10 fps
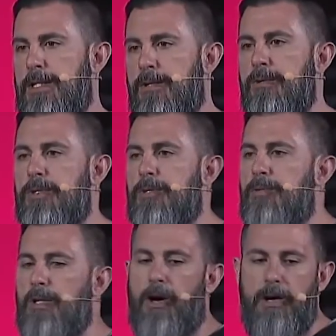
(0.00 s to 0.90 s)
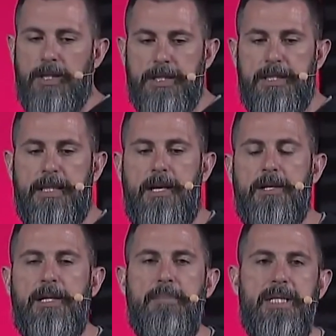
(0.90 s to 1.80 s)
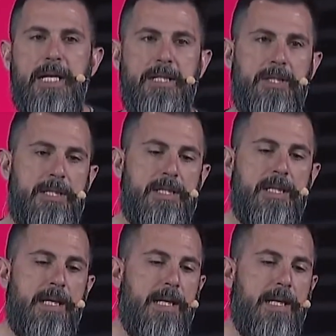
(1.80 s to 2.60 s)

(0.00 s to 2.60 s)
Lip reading: due to cost and other limitations,